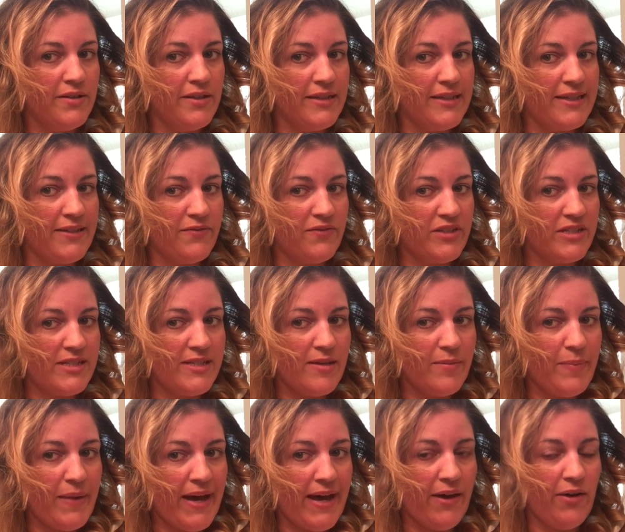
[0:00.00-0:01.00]
leave the
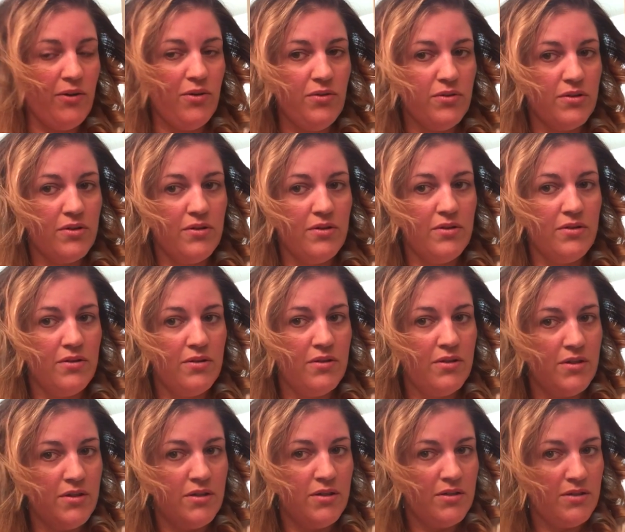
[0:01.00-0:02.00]
tip out,
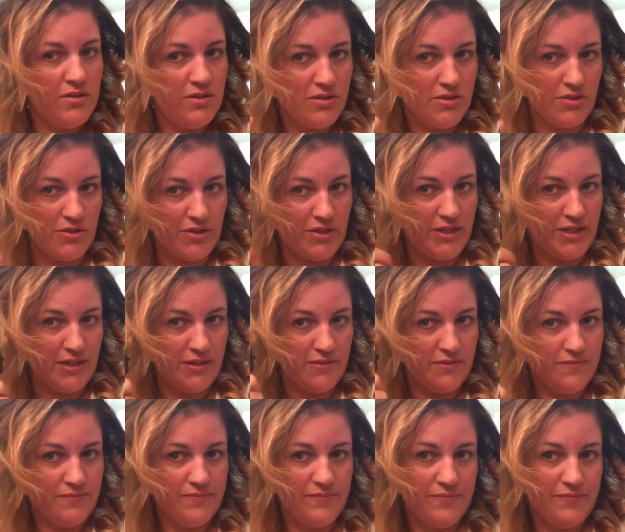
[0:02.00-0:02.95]
turn it in.